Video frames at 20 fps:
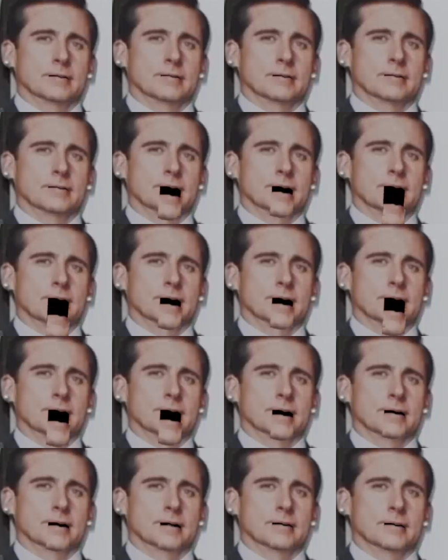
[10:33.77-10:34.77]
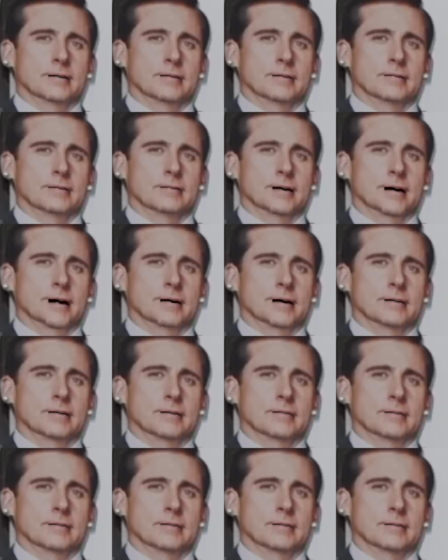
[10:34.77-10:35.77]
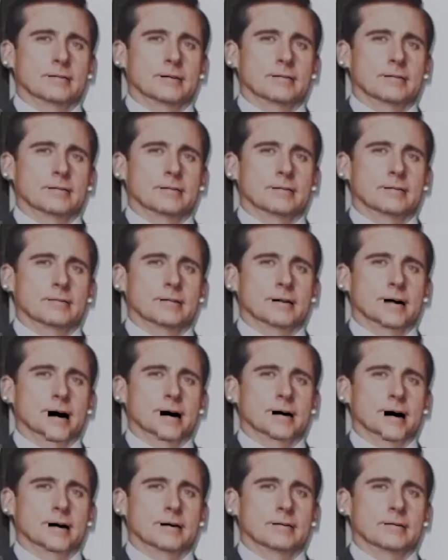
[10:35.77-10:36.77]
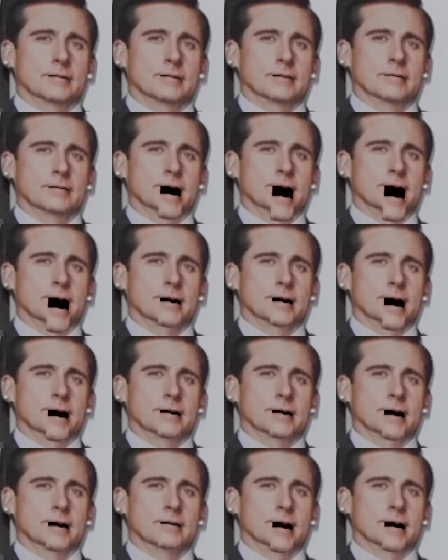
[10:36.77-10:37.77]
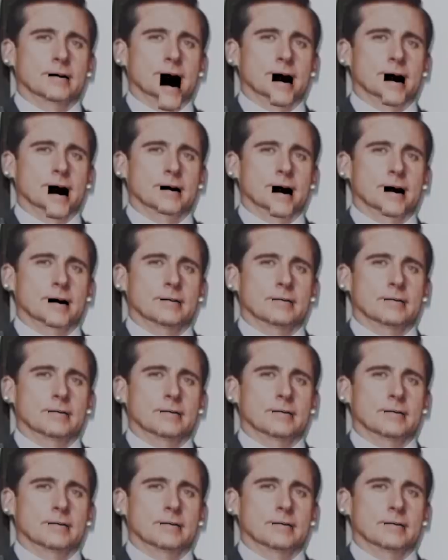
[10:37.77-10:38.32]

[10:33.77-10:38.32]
Better adjacent, maybe. I don't know. I don't have confidence. You shouldn't either.